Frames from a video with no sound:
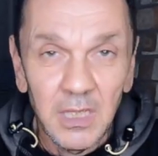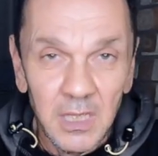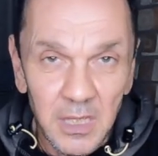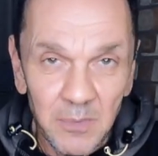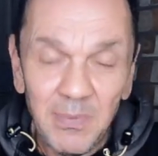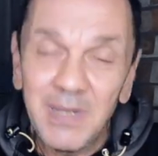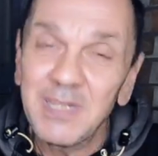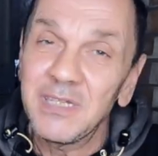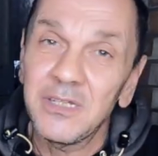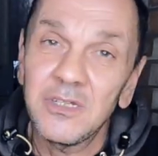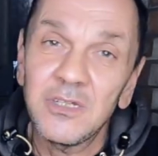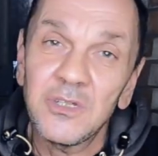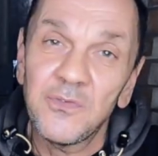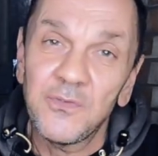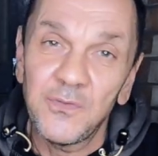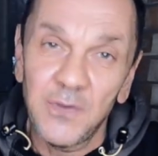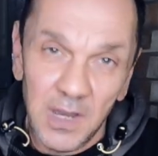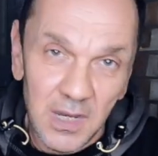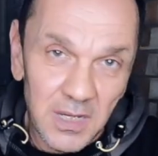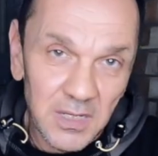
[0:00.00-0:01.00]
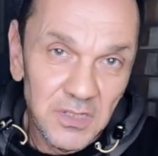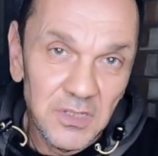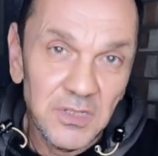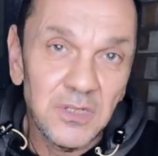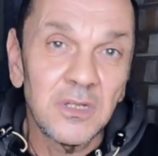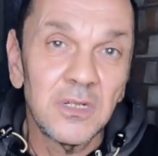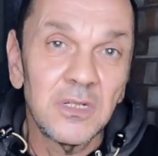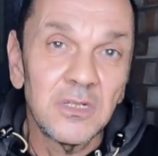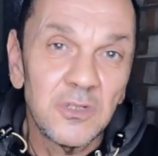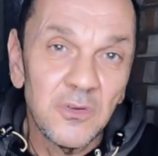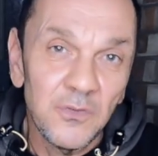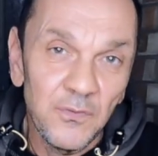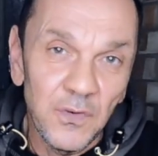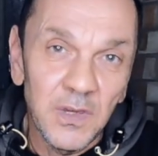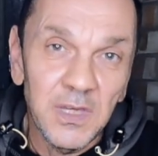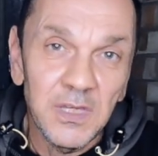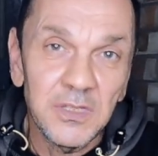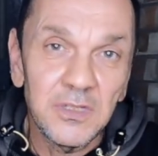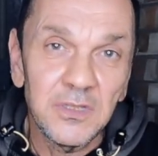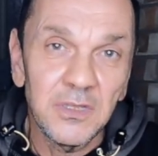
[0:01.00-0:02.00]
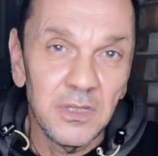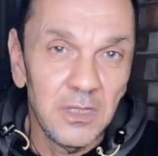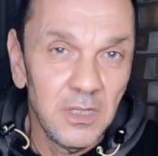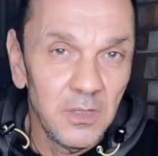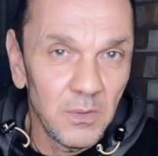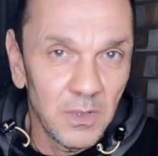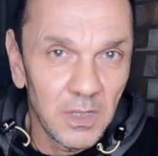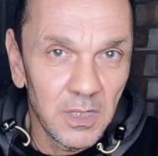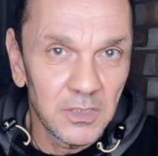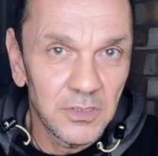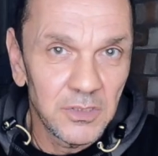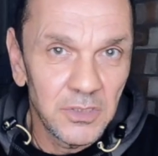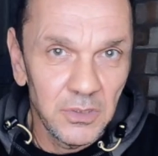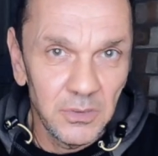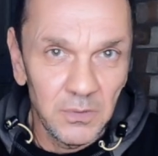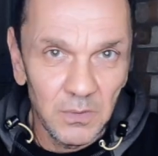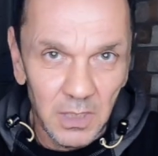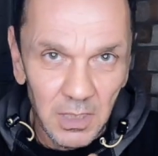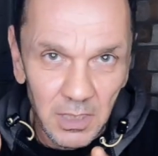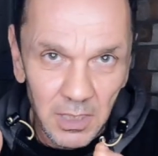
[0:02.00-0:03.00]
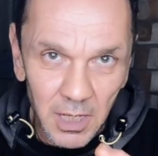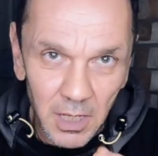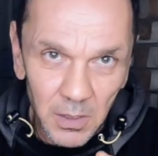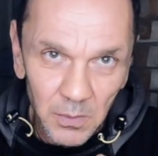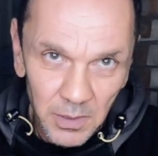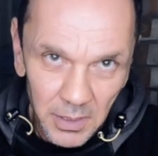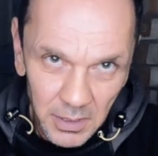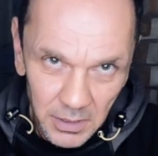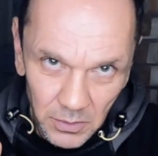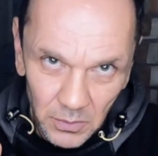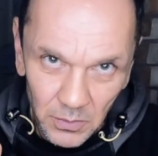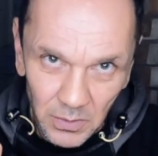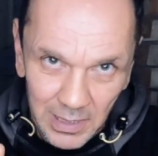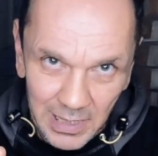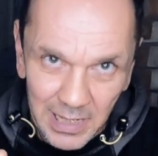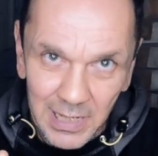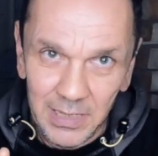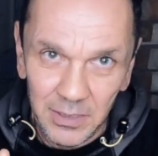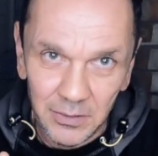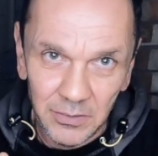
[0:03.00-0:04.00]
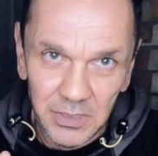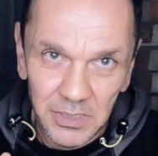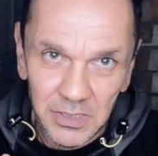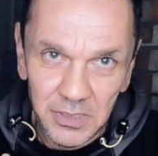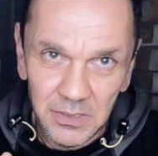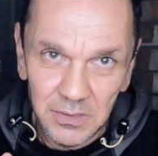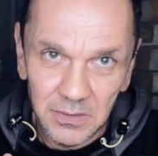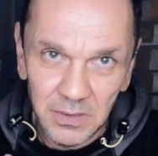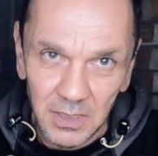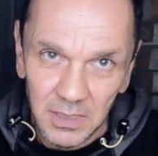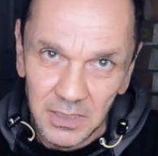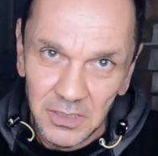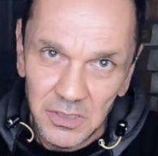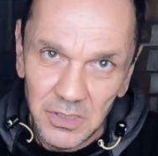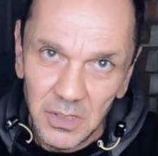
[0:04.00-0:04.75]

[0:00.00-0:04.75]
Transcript: You're better to fast and to feast than you are to lower your calories, okay?